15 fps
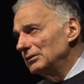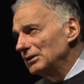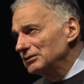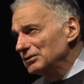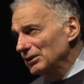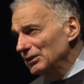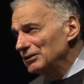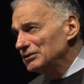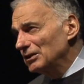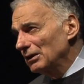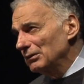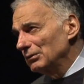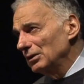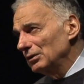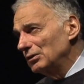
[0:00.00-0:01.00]
Attorney
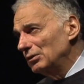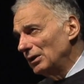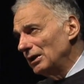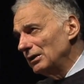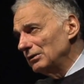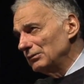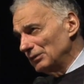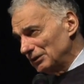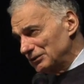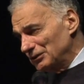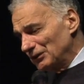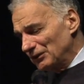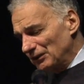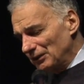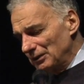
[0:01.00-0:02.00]
General quit,
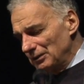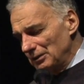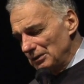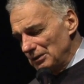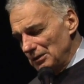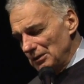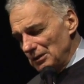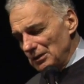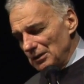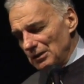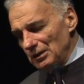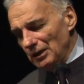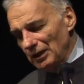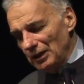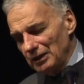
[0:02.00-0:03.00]
Richardson,
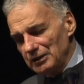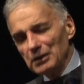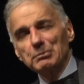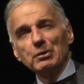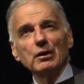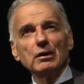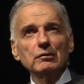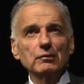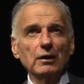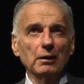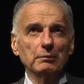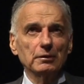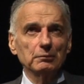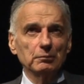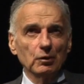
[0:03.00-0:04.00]
and he put
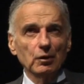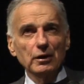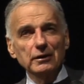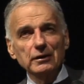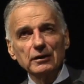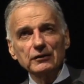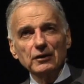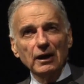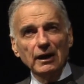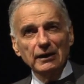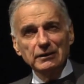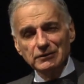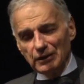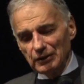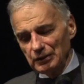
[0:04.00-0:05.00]
Robert Bork as
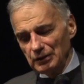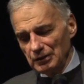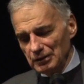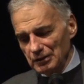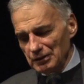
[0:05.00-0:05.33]
acting.